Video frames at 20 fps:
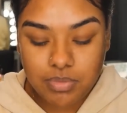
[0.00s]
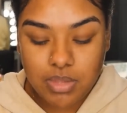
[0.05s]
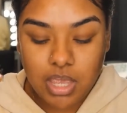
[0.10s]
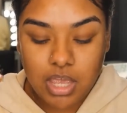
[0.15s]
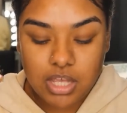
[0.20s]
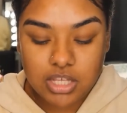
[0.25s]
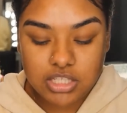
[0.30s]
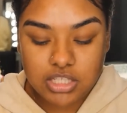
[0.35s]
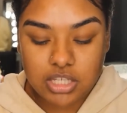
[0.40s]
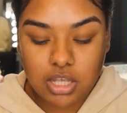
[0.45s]

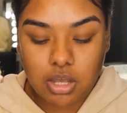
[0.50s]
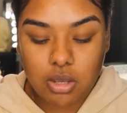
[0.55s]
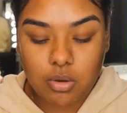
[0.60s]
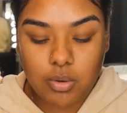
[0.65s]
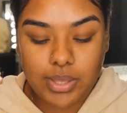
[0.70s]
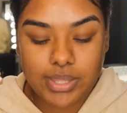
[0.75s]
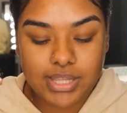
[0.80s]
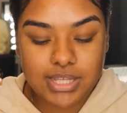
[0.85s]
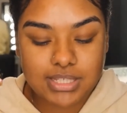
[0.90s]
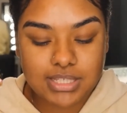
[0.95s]

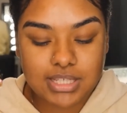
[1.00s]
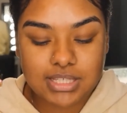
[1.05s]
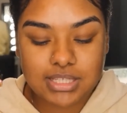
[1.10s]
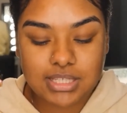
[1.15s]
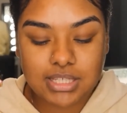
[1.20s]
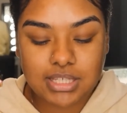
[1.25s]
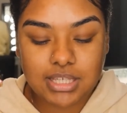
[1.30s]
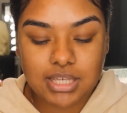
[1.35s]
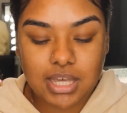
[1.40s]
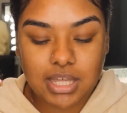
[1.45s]
So this is
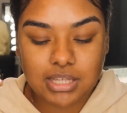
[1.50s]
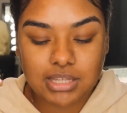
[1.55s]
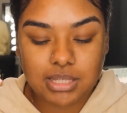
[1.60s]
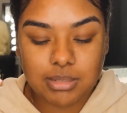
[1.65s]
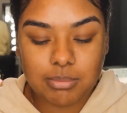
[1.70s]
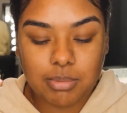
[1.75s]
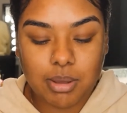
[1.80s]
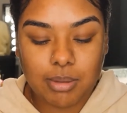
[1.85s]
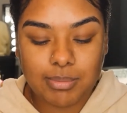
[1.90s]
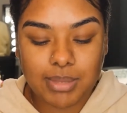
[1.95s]
the
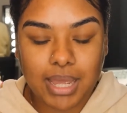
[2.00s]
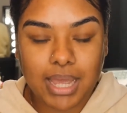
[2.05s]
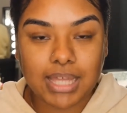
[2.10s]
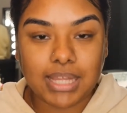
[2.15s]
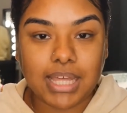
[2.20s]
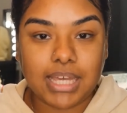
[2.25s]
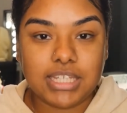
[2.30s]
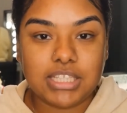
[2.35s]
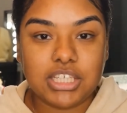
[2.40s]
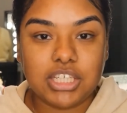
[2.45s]
lip balm that
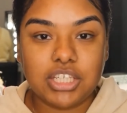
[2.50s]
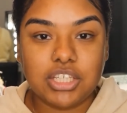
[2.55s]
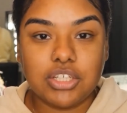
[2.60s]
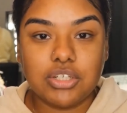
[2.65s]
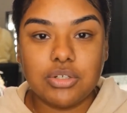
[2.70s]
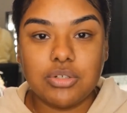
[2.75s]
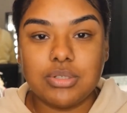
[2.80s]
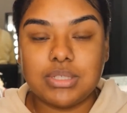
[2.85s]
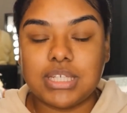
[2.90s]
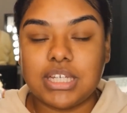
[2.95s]
I like to
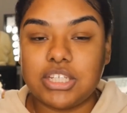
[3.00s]
use.